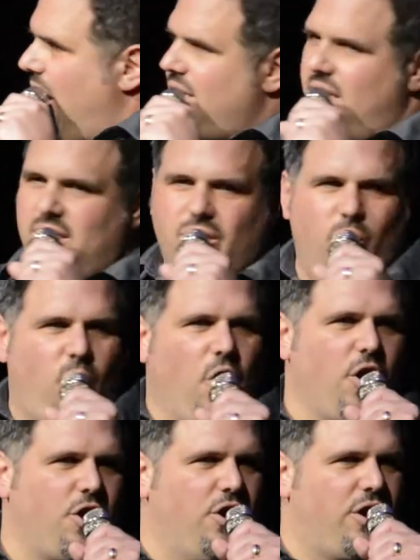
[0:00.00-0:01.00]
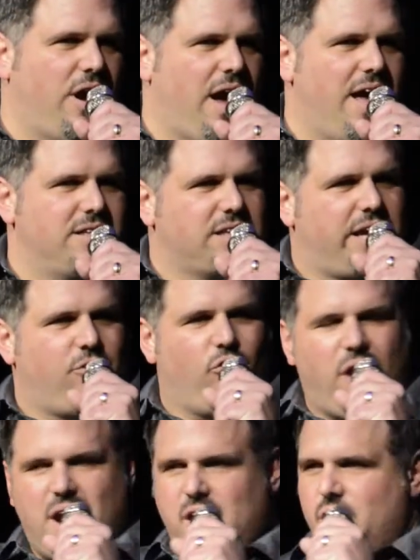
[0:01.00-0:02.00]
And then the worker guys like
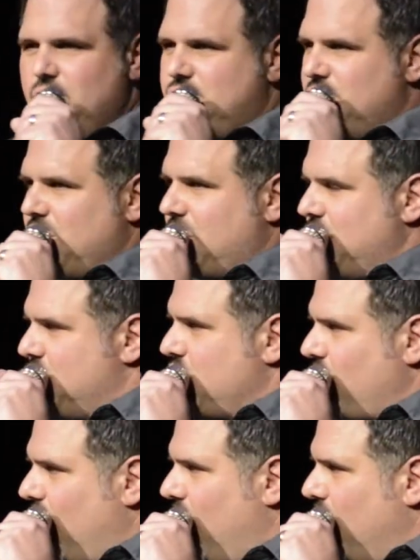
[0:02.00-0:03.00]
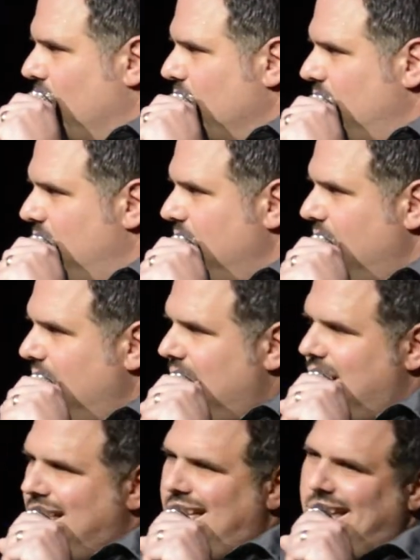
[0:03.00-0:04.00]
radioed to the control,
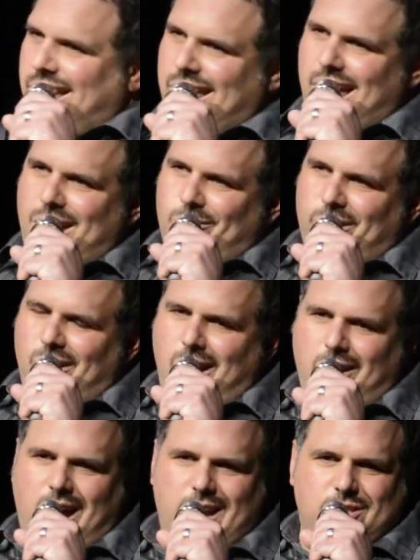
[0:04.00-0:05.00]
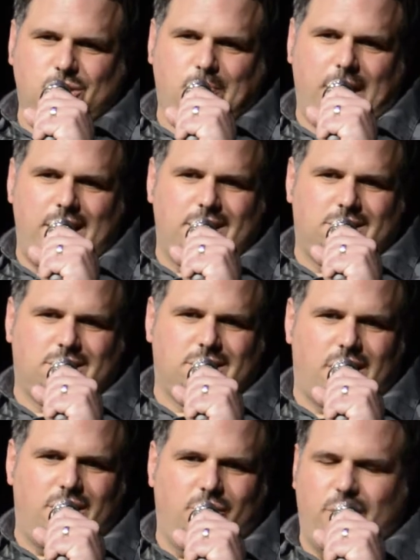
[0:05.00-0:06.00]
yeah, we're all out of
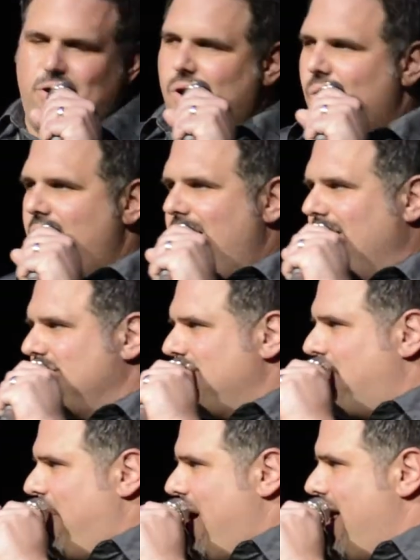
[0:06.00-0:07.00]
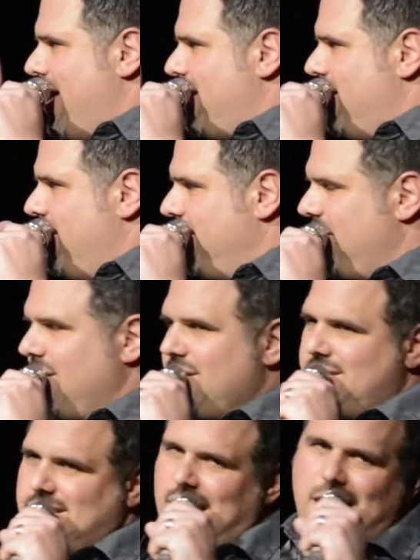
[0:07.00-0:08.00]
space, and we don't know where else to put it.
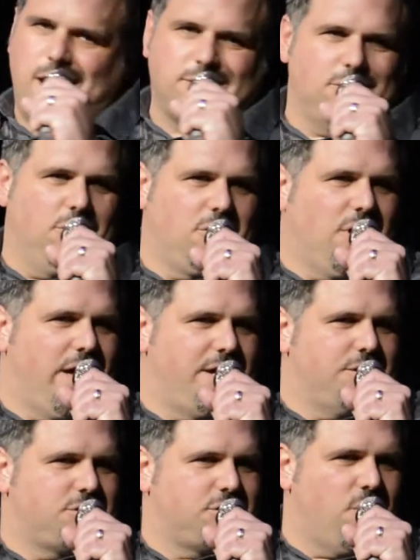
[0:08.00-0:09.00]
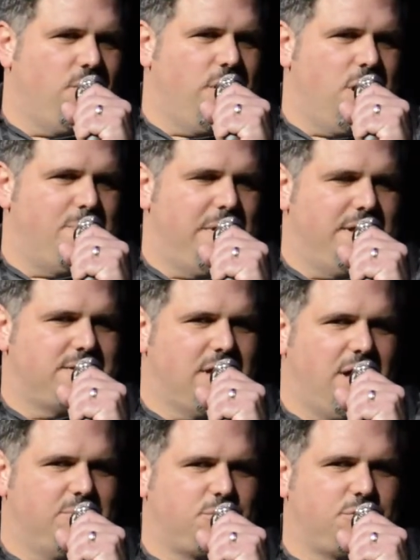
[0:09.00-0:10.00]
This guy doesn't look like he's slowing up
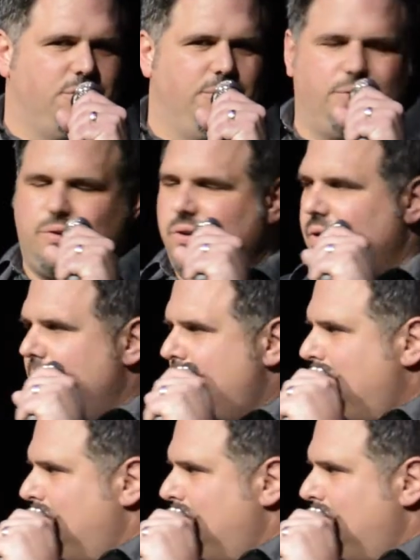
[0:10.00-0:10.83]
anytime soon.